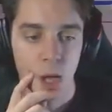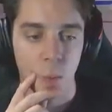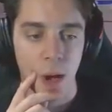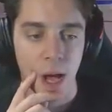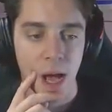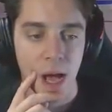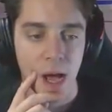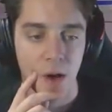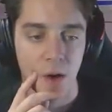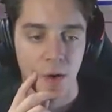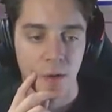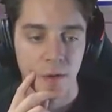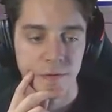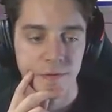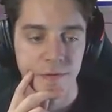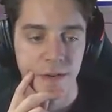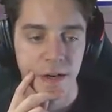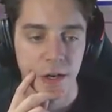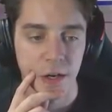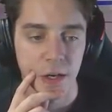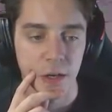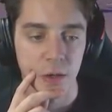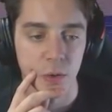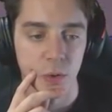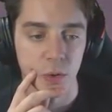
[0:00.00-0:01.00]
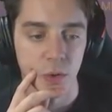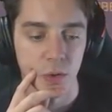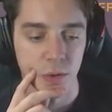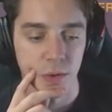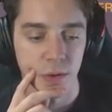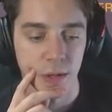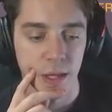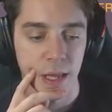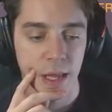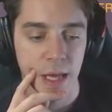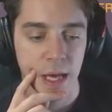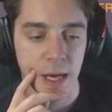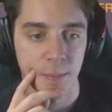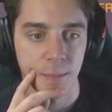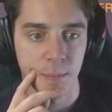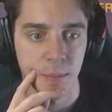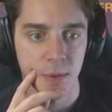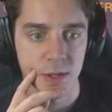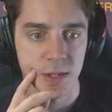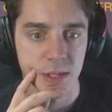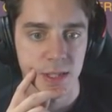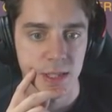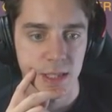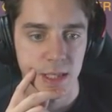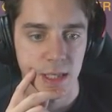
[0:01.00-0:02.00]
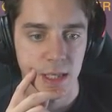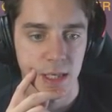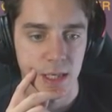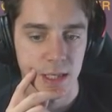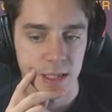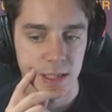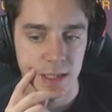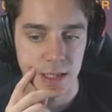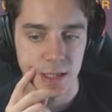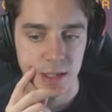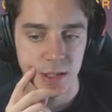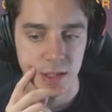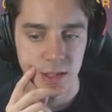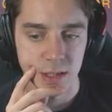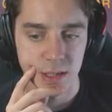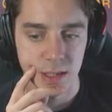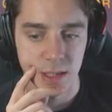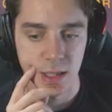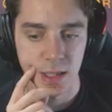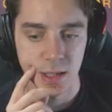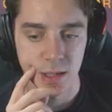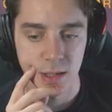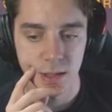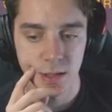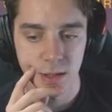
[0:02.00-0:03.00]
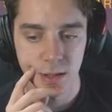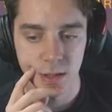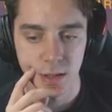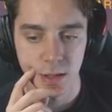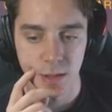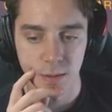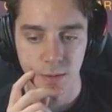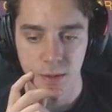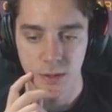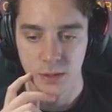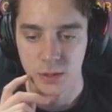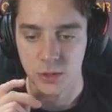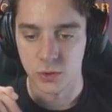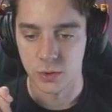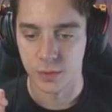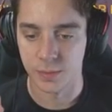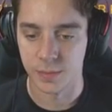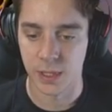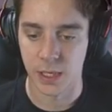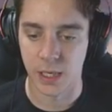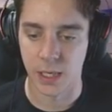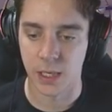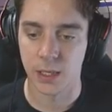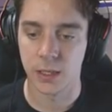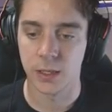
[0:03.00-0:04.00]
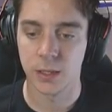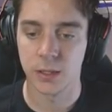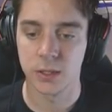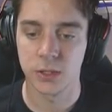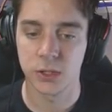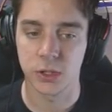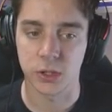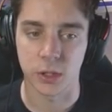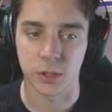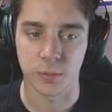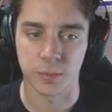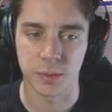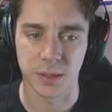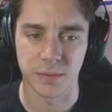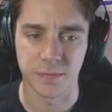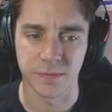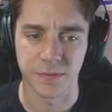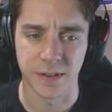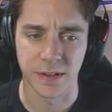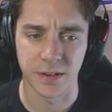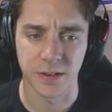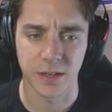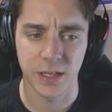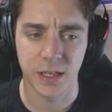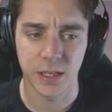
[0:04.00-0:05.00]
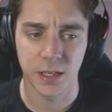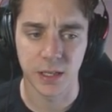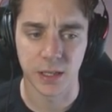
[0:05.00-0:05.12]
Wow, very cool. That Mercy skin is actually sick with that. Sugar Plum Fairy?